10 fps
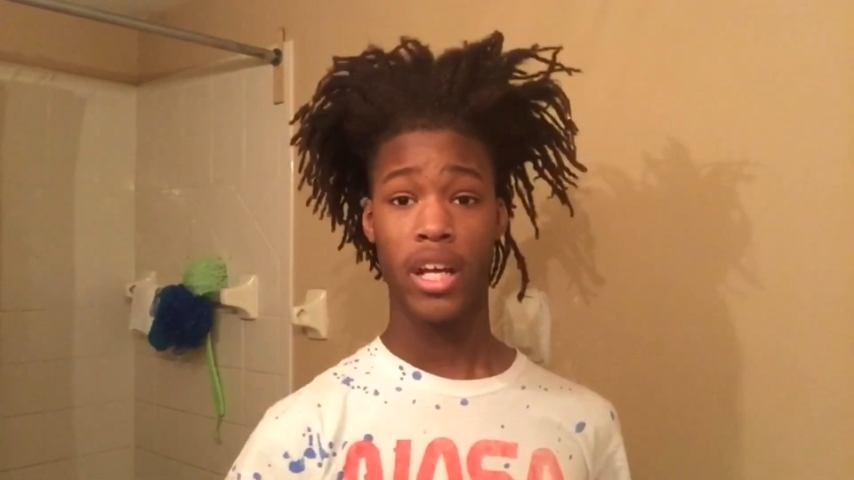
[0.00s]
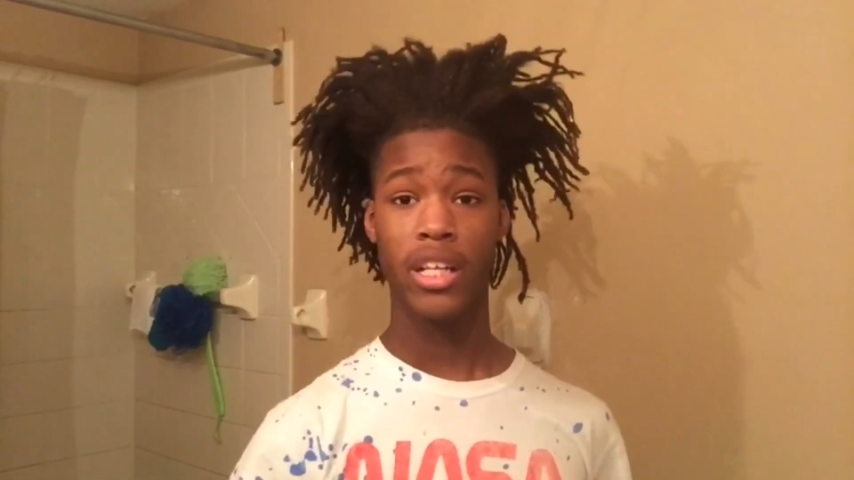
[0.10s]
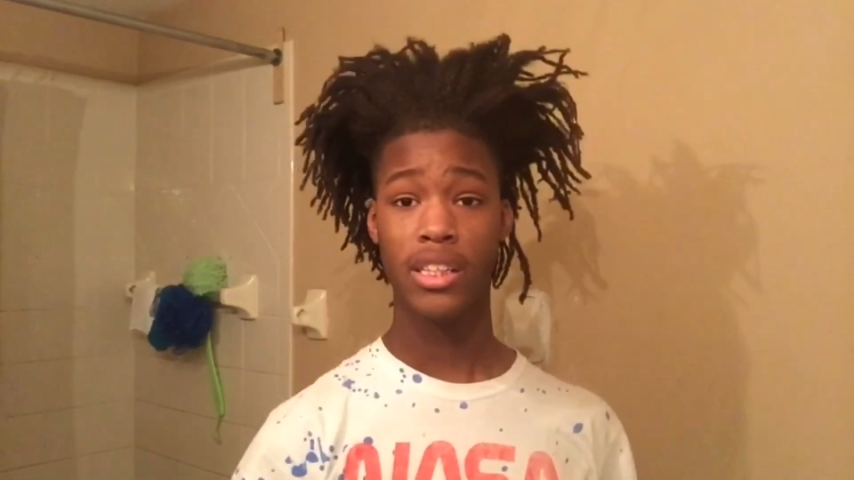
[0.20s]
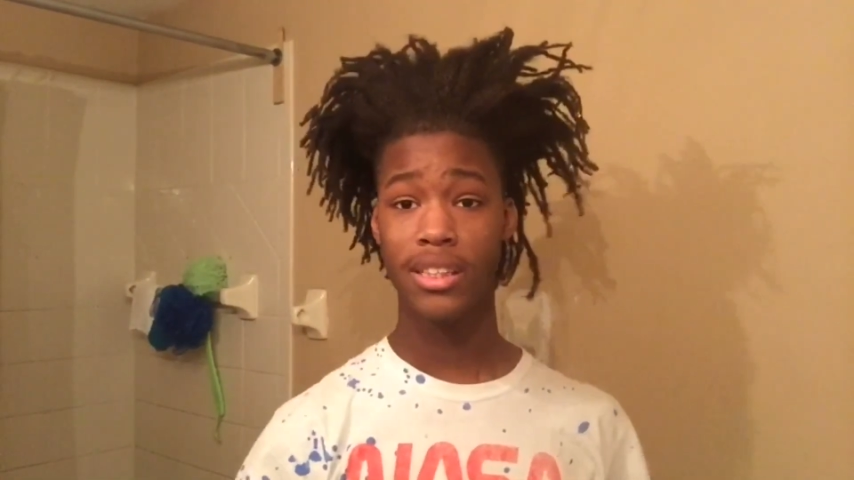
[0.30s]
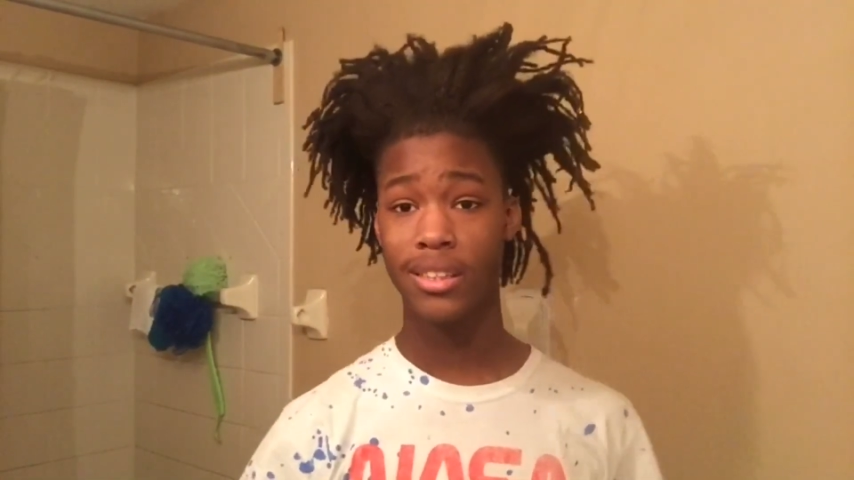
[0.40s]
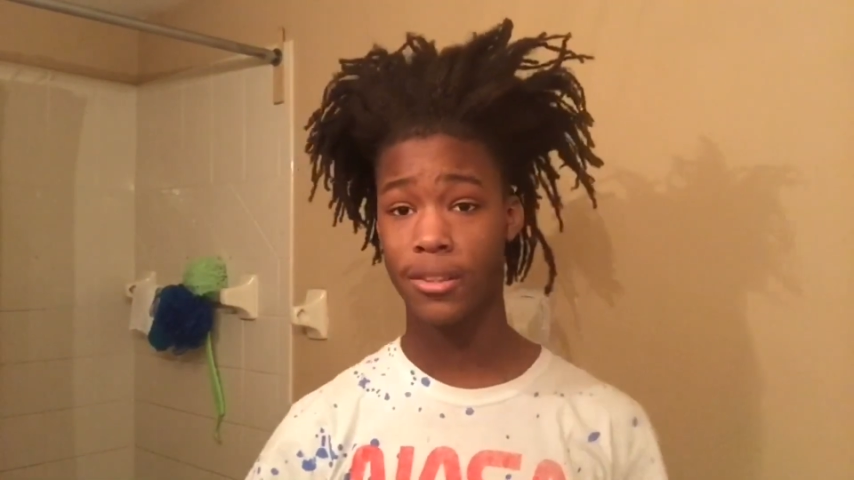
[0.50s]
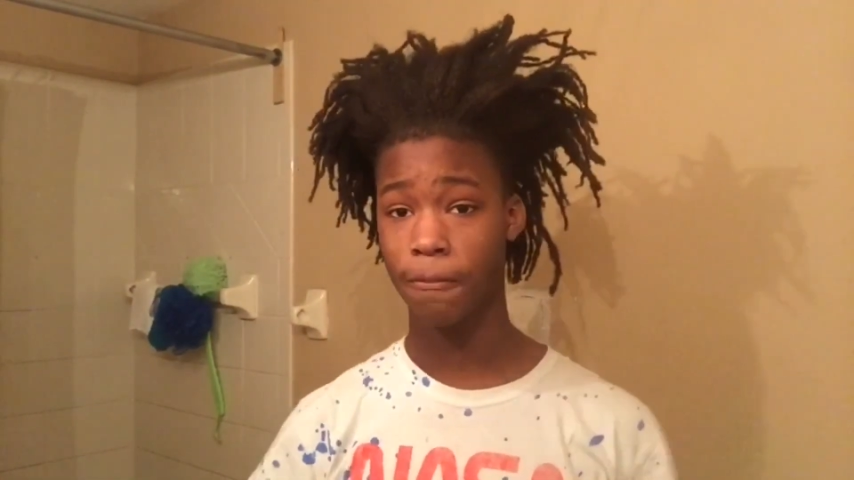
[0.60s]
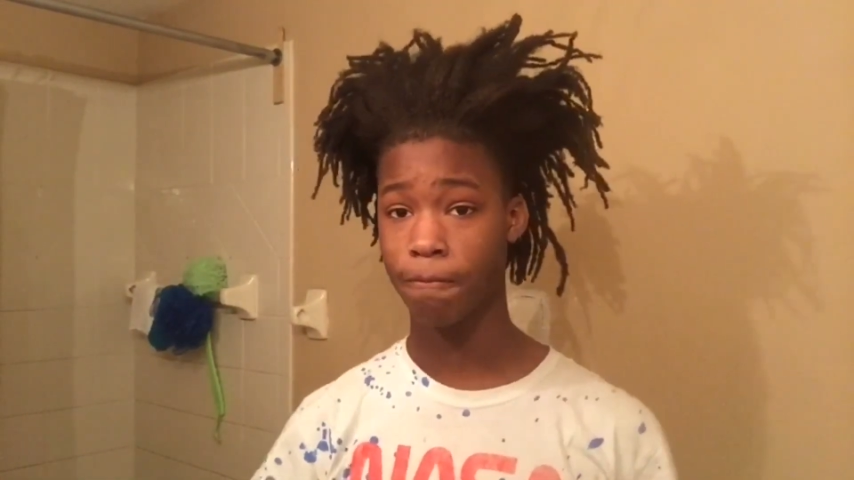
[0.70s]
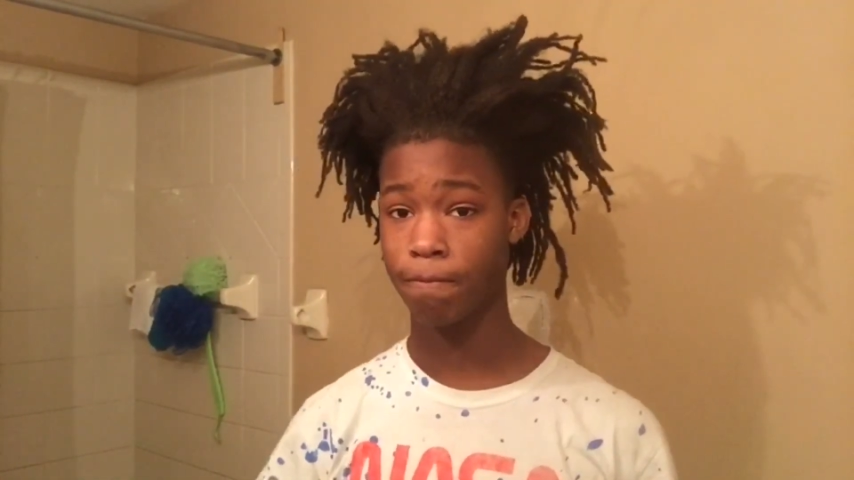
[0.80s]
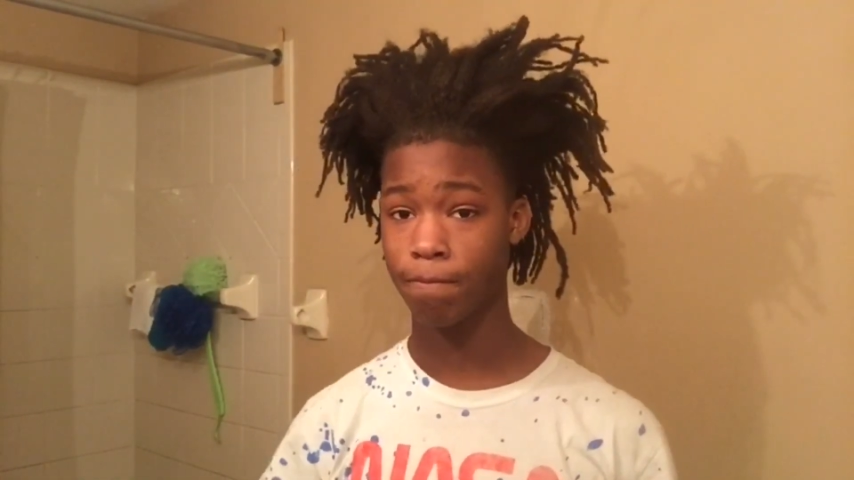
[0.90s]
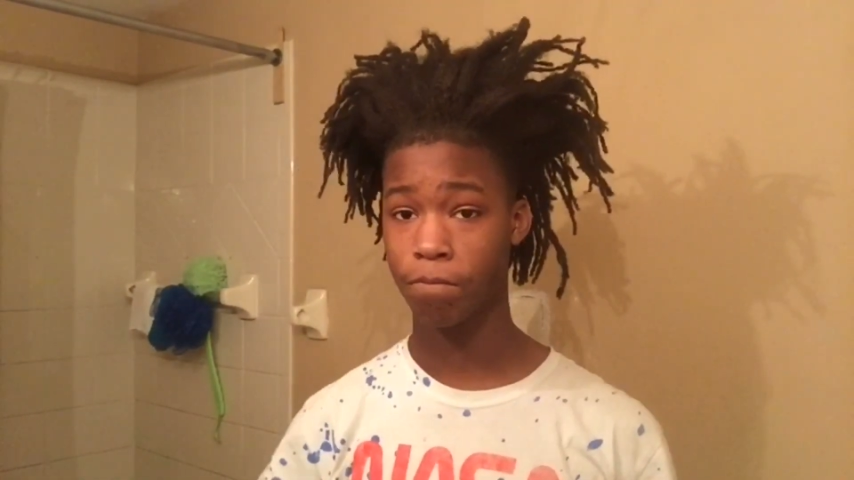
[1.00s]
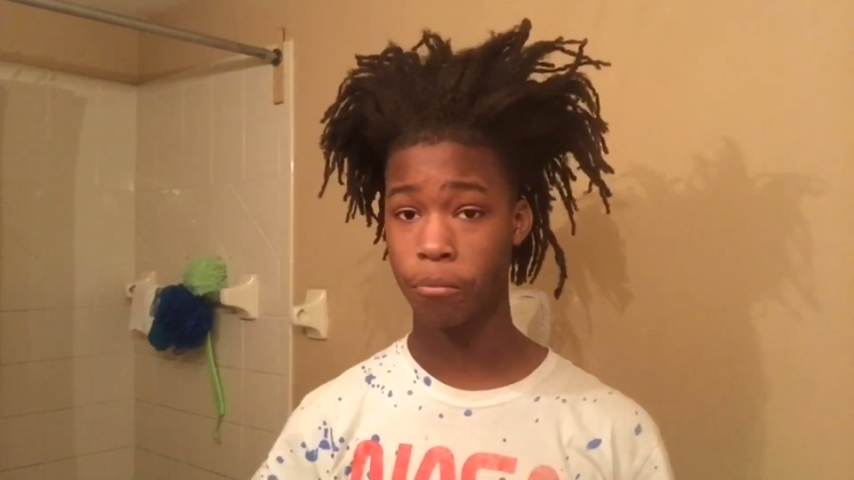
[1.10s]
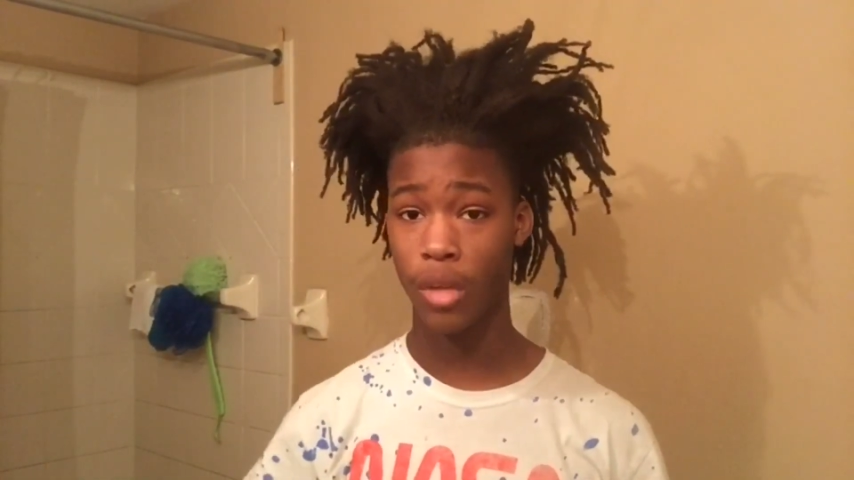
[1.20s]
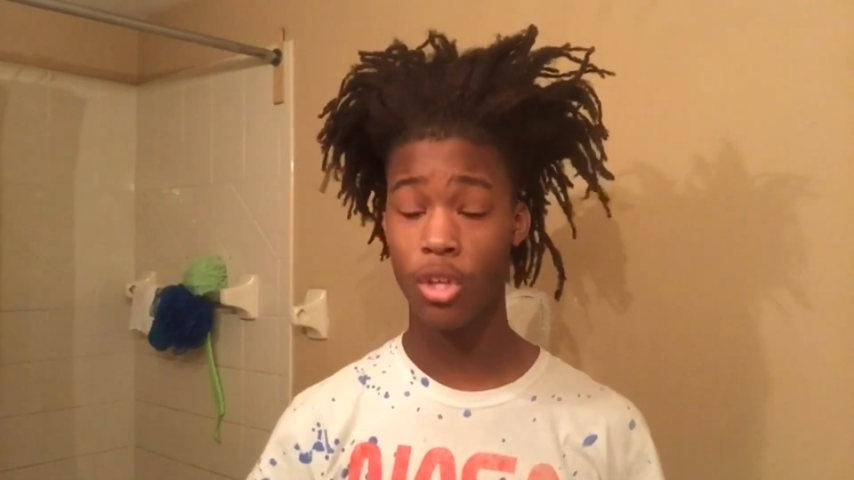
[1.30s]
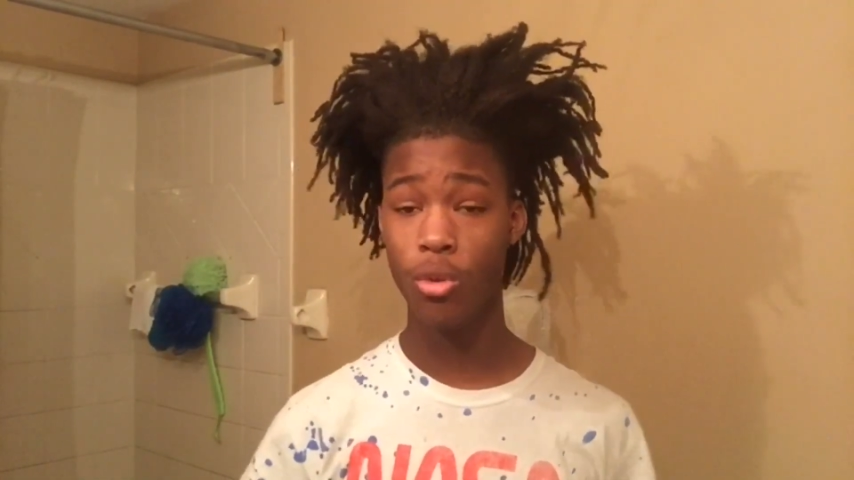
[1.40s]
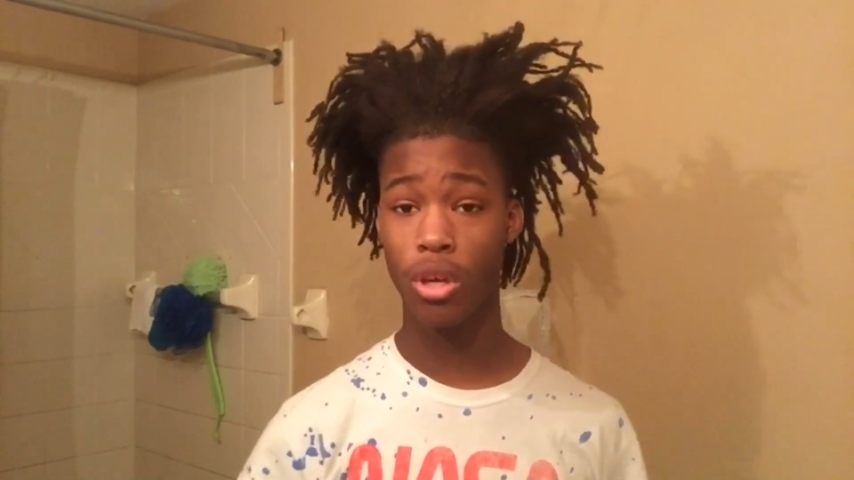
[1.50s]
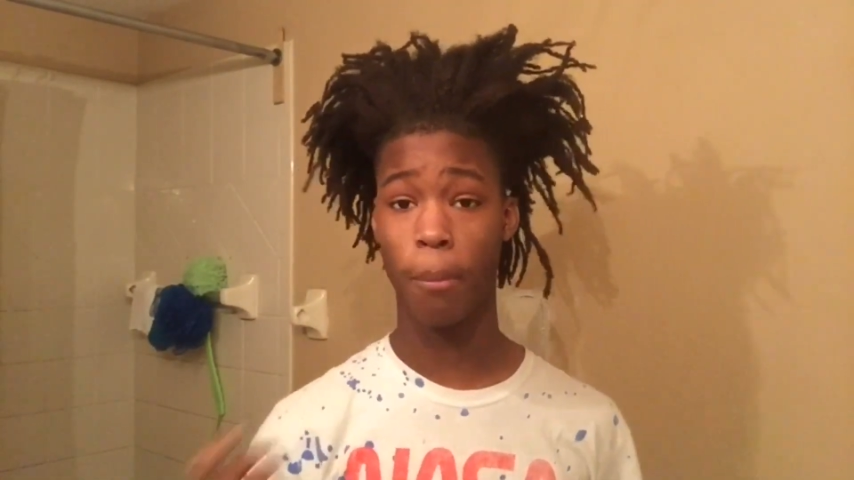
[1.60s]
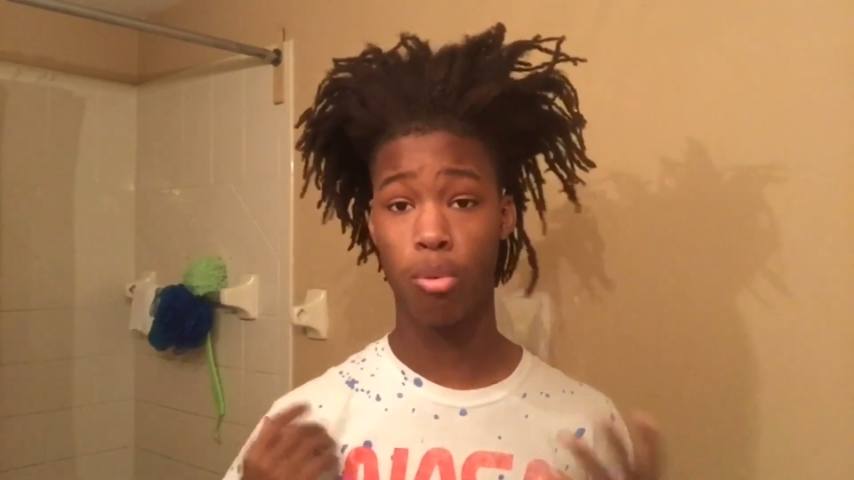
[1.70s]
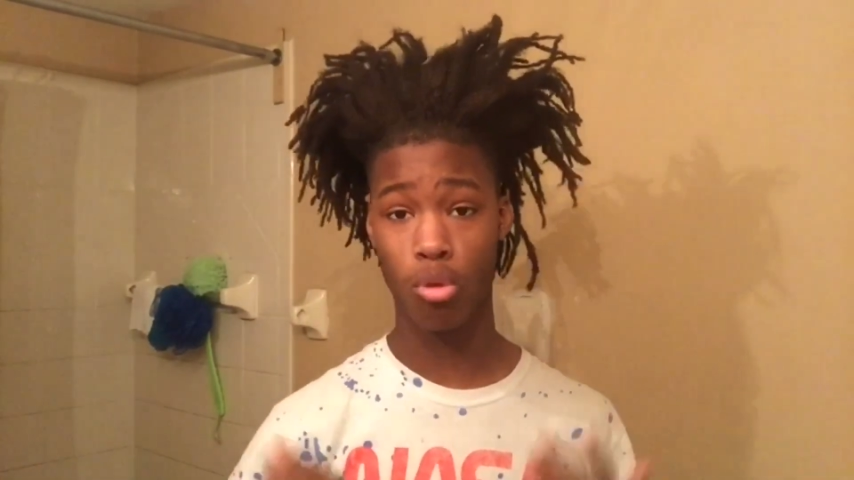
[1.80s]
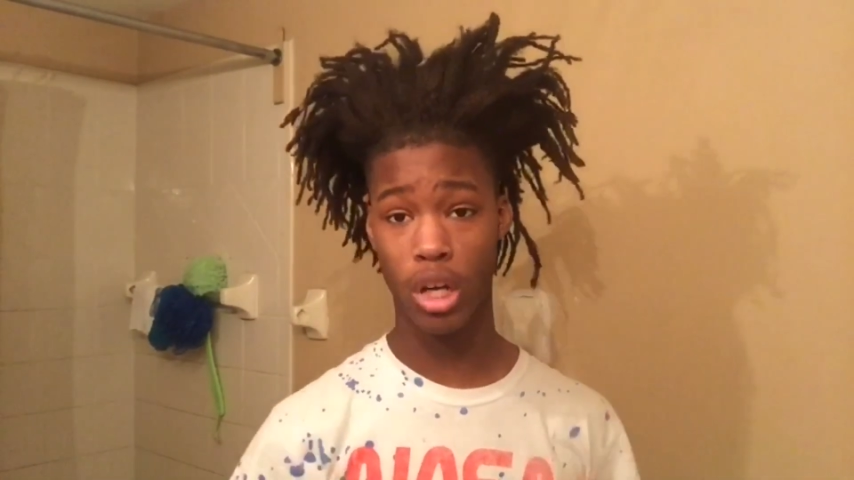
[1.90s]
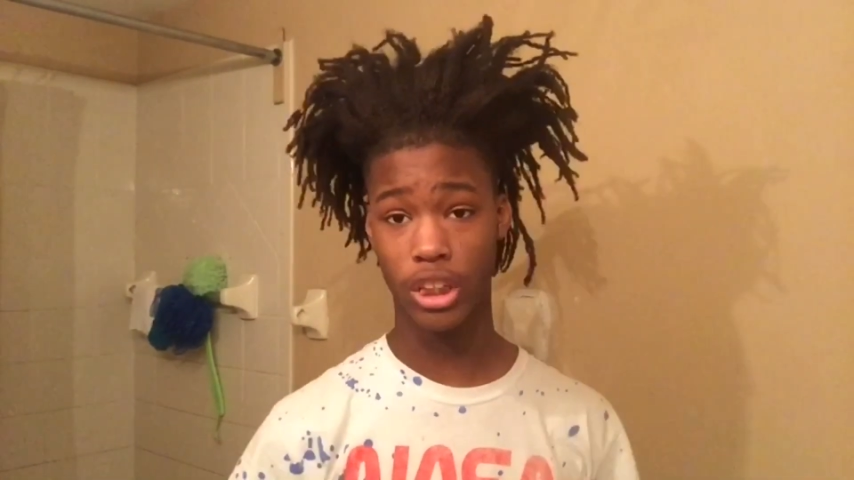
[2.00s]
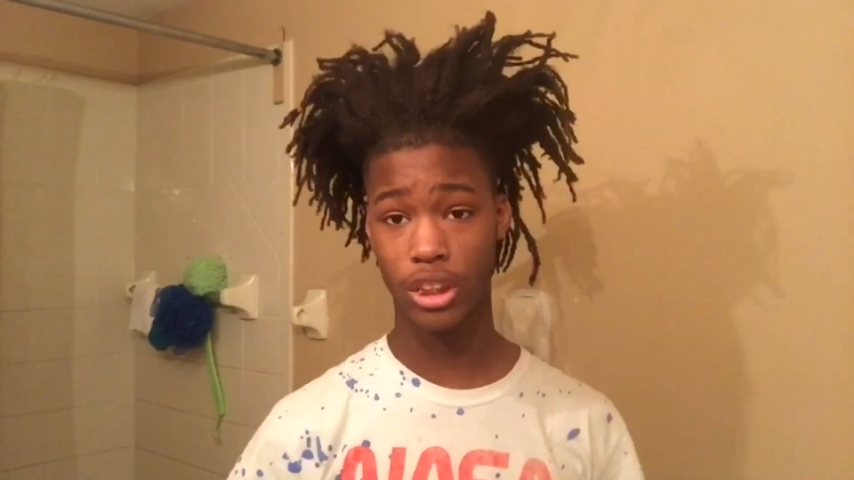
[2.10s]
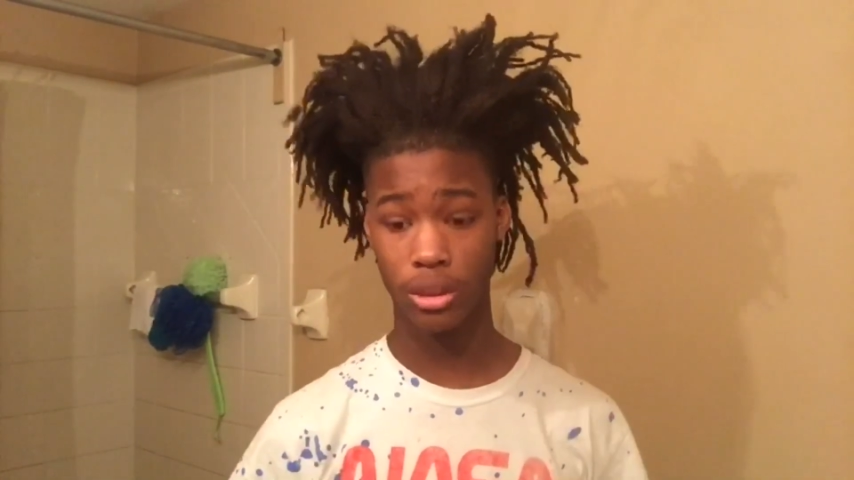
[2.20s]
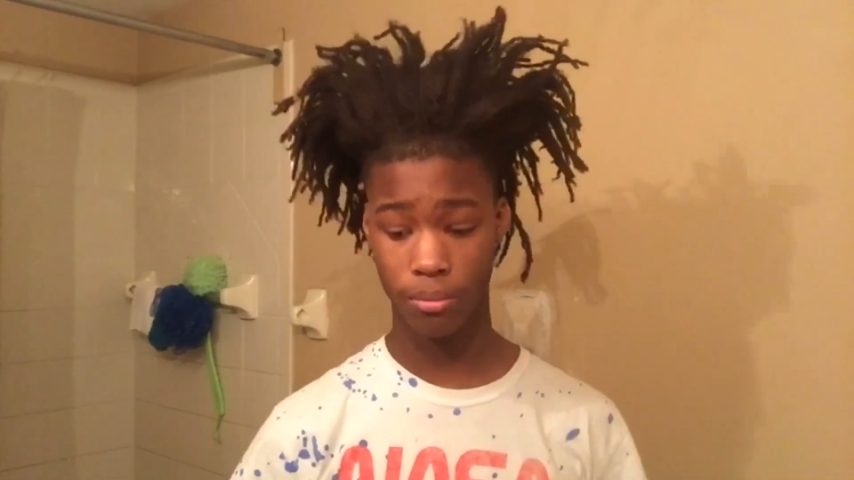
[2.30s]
is use a brush.